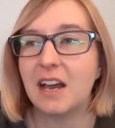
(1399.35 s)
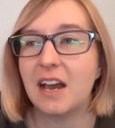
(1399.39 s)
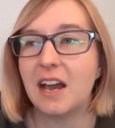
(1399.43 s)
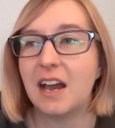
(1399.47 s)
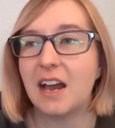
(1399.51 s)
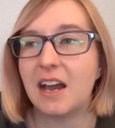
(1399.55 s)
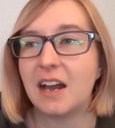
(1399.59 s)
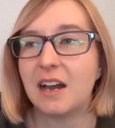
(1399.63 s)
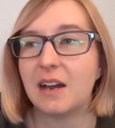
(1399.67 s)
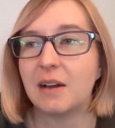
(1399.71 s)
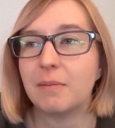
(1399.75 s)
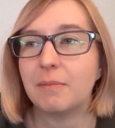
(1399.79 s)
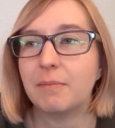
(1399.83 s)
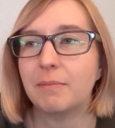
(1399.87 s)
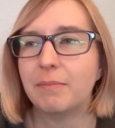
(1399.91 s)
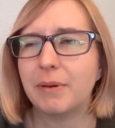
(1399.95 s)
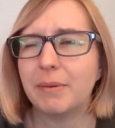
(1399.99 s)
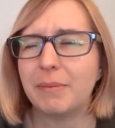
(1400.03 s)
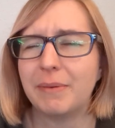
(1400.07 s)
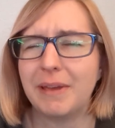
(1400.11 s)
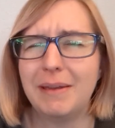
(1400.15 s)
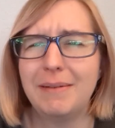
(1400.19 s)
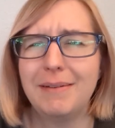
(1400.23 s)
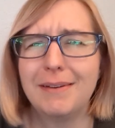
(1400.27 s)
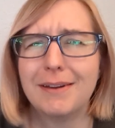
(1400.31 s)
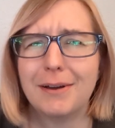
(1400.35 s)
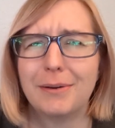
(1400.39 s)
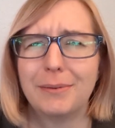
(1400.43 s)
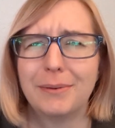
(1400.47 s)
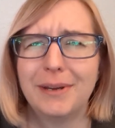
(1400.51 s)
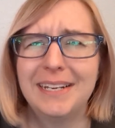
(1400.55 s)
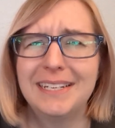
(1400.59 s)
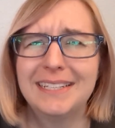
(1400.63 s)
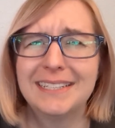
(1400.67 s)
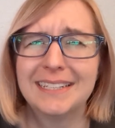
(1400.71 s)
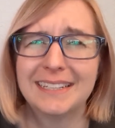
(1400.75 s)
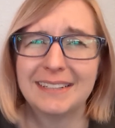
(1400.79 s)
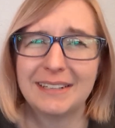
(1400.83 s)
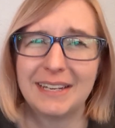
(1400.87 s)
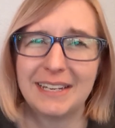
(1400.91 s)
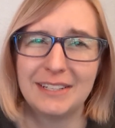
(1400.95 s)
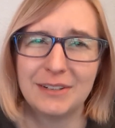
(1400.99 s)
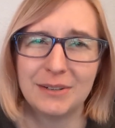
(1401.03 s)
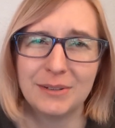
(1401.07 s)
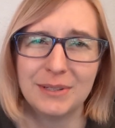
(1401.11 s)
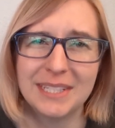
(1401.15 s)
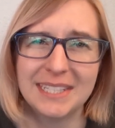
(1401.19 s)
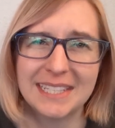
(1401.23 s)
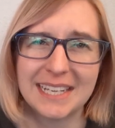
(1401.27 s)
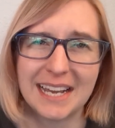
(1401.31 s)
Um, but maybe I'll wait till I
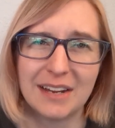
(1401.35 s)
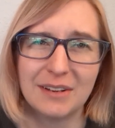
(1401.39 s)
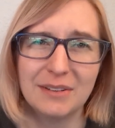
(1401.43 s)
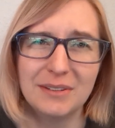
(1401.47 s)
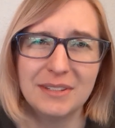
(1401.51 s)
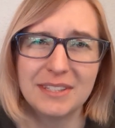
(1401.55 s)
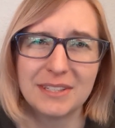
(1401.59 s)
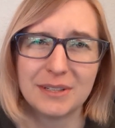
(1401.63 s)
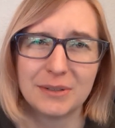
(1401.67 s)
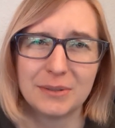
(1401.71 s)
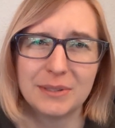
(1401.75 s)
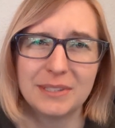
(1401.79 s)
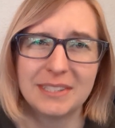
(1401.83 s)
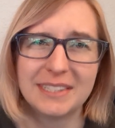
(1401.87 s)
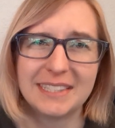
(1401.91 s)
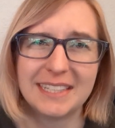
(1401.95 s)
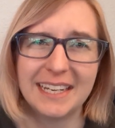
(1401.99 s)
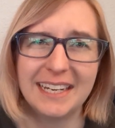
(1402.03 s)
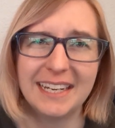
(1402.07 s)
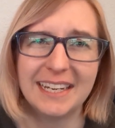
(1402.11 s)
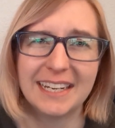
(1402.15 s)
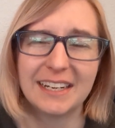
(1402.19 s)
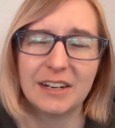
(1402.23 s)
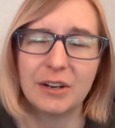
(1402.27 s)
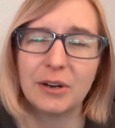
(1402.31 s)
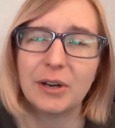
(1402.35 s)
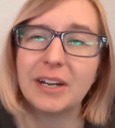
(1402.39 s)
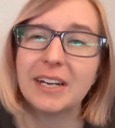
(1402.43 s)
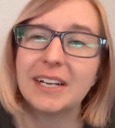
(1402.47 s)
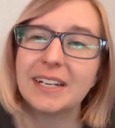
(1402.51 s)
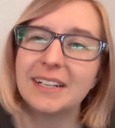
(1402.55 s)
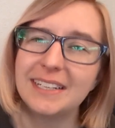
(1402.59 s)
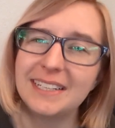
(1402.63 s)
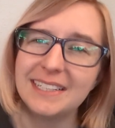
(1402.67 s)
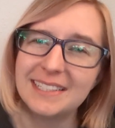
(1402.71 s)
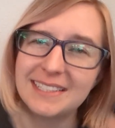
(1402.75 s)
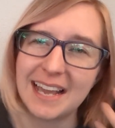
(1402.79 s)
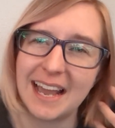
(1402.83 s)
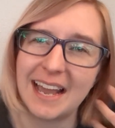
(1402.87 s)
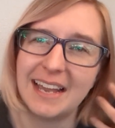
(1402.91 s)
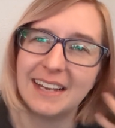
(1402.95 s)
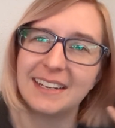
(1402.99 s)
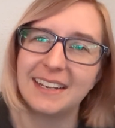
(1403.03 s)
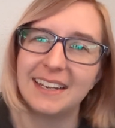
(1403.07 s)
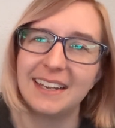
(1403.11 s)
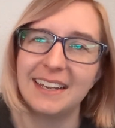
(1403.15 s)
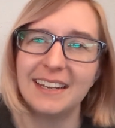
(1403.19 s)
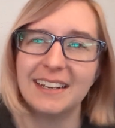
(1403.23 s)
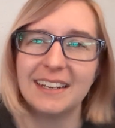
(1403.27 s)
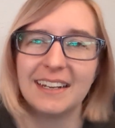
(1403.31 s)
don't sound so sick. Or at least I
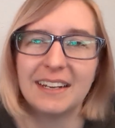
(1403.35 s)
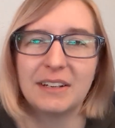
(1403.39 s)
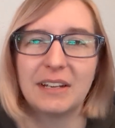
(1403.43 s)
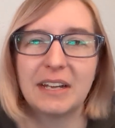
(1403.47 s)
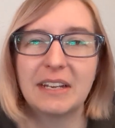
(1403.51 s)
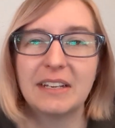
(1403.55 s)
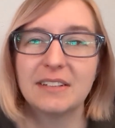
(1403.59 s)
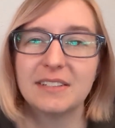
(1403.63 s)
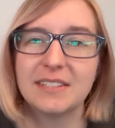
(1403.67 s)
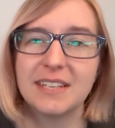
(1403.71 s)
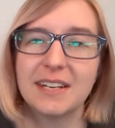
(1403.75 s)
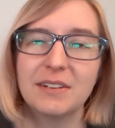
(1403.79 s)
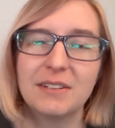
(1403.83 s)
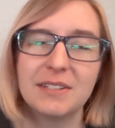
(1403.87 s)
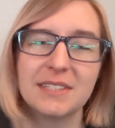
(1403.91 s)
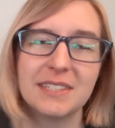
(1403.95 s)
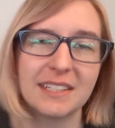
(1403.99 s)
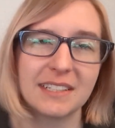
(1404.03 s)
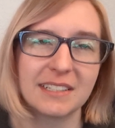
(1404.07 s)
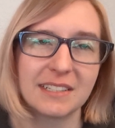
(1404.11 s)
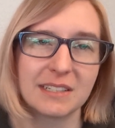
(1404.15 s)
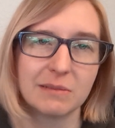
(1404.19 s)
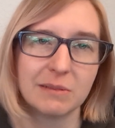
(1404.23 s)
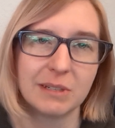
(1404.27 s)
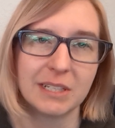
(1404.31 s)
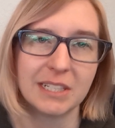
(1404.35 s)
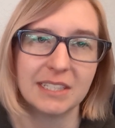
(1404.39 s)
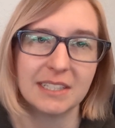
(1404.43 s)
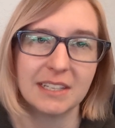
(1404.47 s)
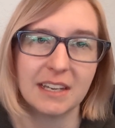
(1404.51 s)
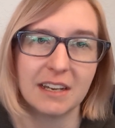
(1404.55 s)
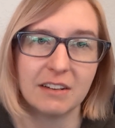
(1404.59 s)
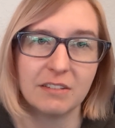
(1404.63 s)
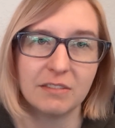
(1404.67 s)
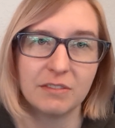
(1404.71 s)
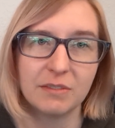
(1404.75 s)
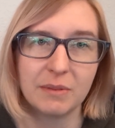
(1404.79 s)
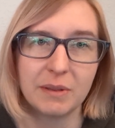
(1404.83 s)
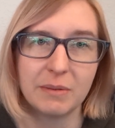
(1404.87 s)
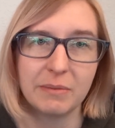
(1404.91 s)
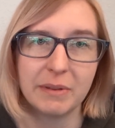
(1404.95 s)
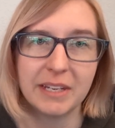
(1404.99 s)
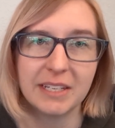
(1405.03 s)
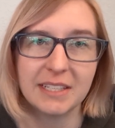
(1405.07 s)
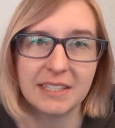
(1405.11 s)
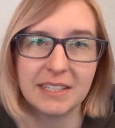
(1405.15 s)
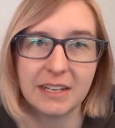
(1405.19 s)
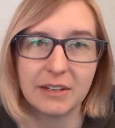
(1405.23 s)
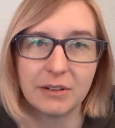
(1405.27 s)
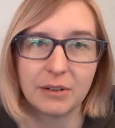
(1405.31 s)
can't, I sound sick to myself. Maybe
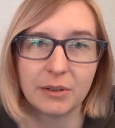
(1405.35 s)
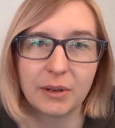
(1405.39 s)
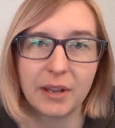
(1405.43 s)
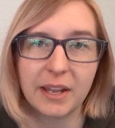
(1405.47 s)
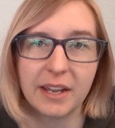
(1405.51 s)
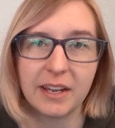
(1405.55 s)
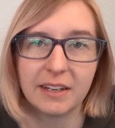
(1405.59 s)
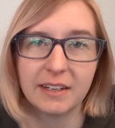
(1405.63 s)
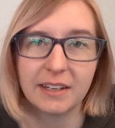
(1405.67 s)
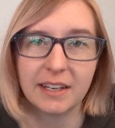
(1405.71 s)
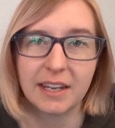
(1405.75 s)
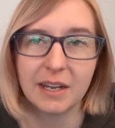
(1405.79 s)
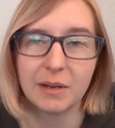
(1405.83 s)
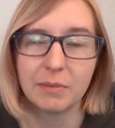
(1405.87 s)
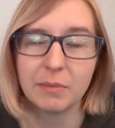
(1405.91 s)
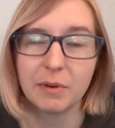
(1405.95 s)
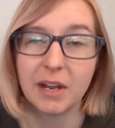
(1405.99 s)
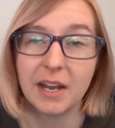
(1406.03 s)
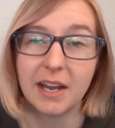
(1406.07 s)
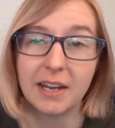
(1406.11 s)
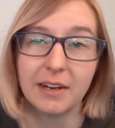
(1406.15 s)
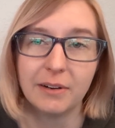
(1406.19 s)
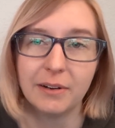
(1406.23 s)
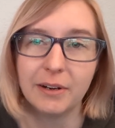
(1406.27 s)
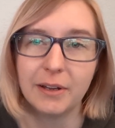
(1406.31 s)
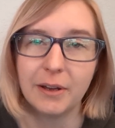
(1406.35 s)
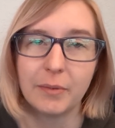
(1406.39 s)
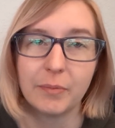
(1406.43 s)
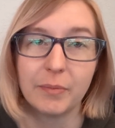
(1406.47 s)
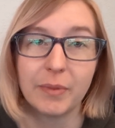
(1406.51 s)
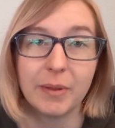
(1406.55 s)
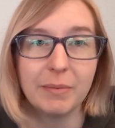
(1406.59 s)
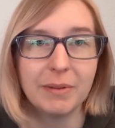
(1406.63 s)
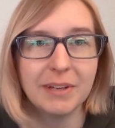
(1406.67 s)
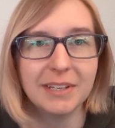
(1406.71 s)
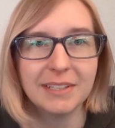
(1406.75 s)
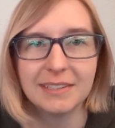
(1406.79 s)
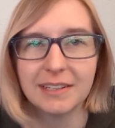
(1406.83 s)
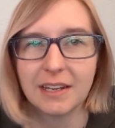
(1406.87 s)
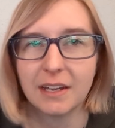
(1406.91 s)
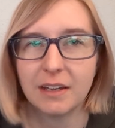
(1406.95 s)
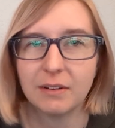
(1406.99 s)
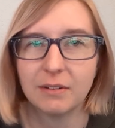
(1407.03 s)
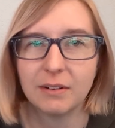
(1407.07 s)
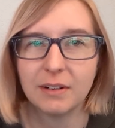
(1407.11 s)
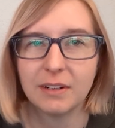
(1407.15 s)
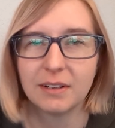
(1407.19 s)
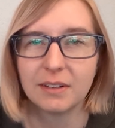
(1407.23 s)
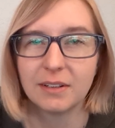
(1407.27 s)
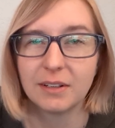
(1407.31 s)
I sound okay on camera. I don't know. Maybe I
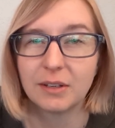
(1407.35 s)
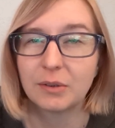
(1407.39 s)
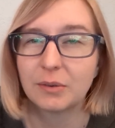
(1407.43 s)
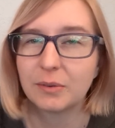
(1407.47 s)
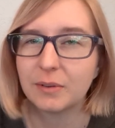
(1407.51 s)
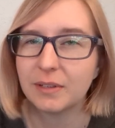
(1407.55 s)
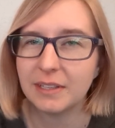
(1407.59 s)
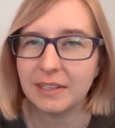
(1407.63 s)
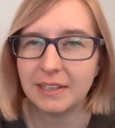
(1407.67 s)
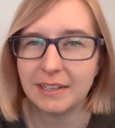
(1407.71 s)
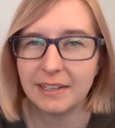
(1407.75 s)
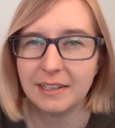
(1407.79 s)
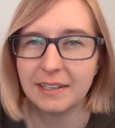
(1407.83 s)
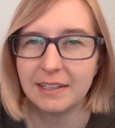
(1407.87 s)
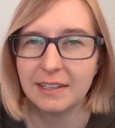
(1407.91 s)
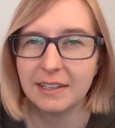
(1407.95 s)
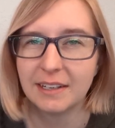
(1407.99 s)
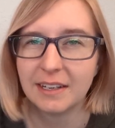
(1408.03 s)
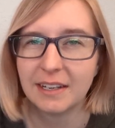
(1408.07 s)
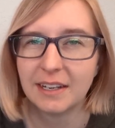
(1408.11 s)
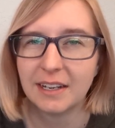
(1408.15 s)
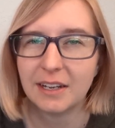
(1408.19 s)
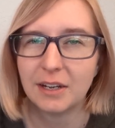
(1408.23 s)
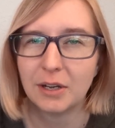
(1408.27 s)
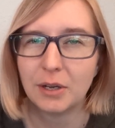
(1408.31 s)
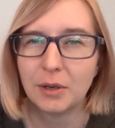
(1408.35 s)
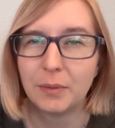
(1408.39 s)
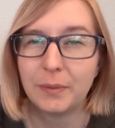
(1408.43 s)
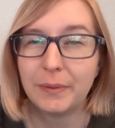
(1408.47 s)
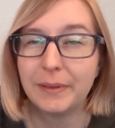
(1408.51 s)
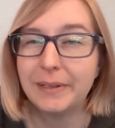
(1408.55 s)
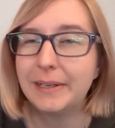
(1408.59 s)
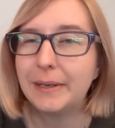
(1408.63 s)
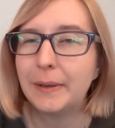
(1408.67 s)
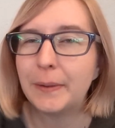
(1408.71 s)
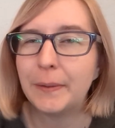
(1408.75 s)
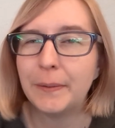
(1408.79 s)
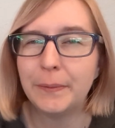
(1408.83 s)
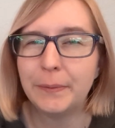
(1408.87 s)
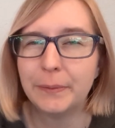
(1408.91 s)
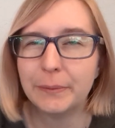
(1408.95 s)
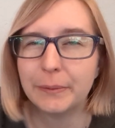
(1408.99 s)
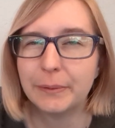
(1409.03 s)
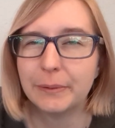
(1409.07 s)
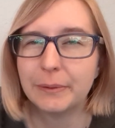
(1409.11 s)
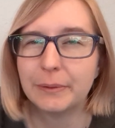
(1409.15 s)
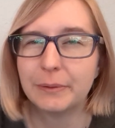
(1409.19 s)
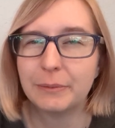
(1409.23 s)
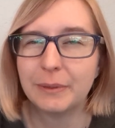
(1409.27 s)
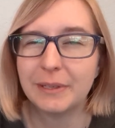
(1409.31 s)
sound like really, really
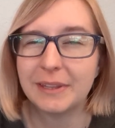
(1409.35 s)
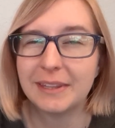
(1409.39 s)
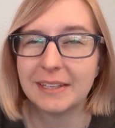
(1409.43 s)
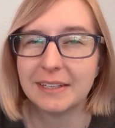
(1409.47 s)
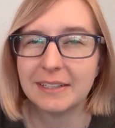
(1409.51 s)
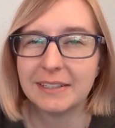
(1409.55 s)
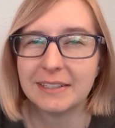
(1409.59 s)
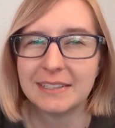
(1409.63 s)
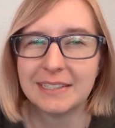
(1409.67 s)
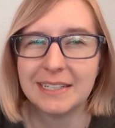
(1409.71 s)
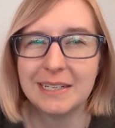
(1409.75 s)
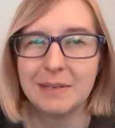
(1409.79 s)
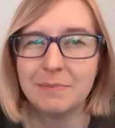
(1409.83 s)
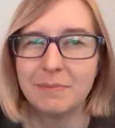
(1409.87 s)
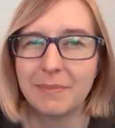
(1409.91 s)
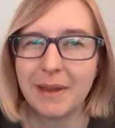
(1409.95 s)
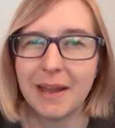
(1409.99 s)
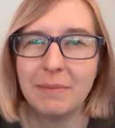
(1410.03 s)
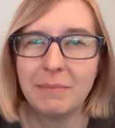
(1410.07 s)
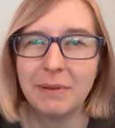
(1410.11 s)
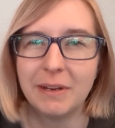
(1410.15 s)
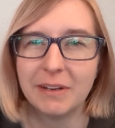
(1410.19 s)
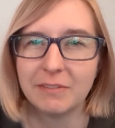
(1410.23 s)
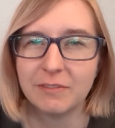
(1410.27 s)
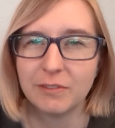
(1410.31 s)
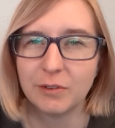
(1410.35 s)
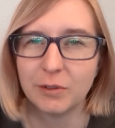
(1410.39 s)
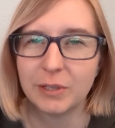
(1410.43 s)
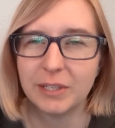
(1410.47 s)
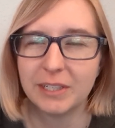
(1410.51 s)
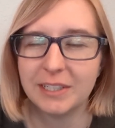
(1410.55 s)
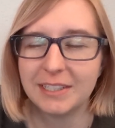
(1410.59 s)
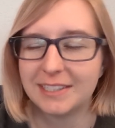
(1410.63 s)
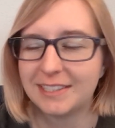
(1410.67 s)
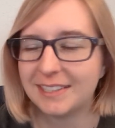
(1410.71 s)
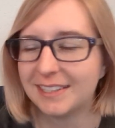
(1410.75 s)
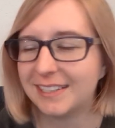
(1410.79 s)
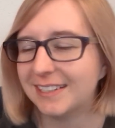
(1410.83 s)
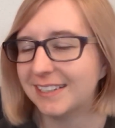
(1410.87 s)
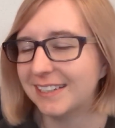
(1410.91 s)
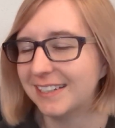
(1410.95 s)
cool with a deep Batman voice.